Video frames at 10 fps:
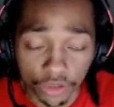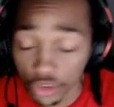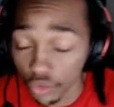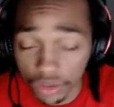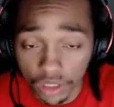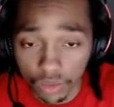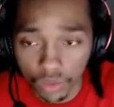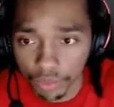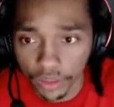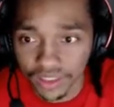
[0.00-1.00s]
You would think
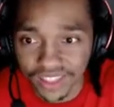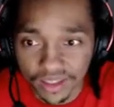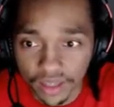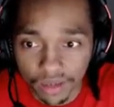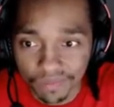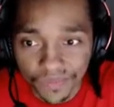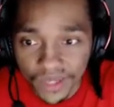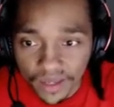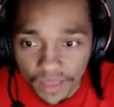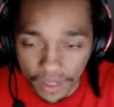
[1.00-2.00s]
with players like them,
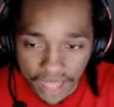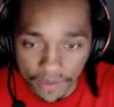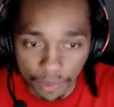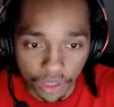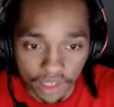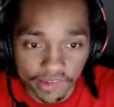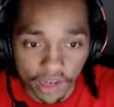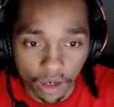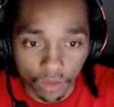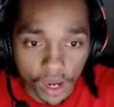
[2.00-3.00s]
they would have a
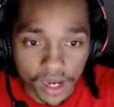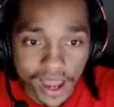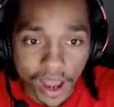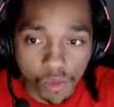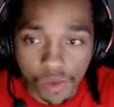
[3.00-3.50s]
playstyle right now.